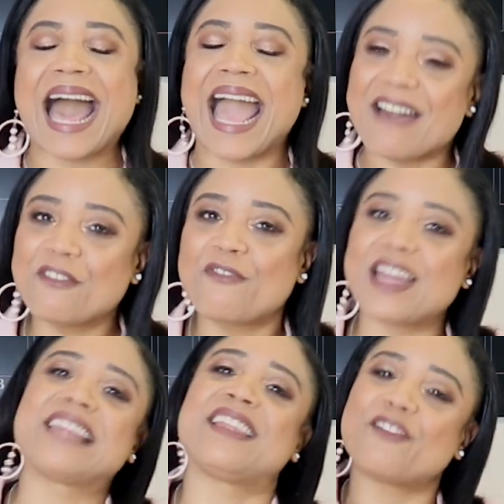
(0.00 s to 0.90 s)
I have a
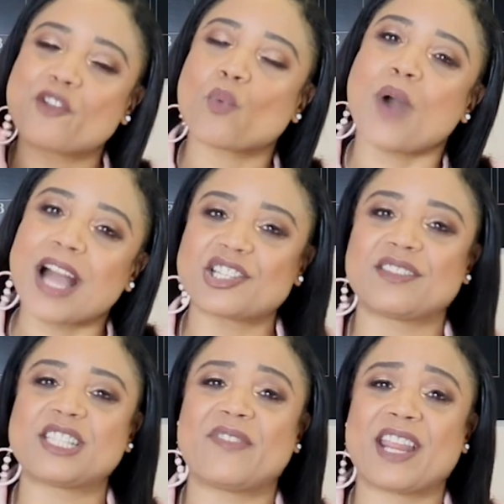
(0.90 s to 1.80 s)
feeling that if you're watching
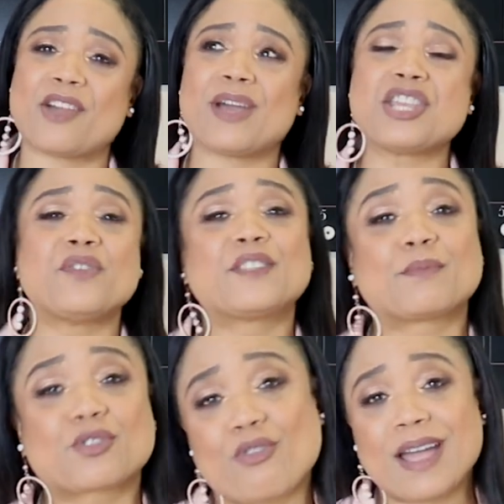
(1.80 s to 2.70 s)
this video and you've
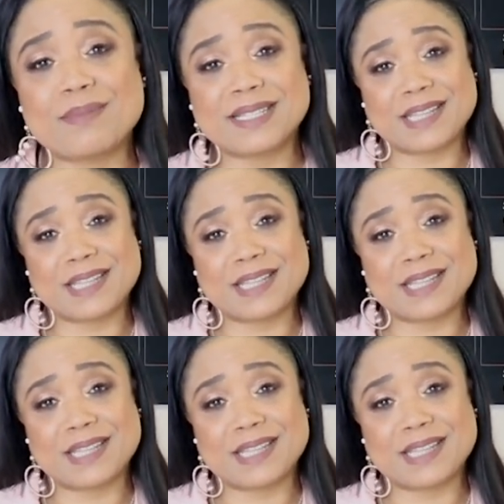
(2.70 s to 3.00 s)
subscribed to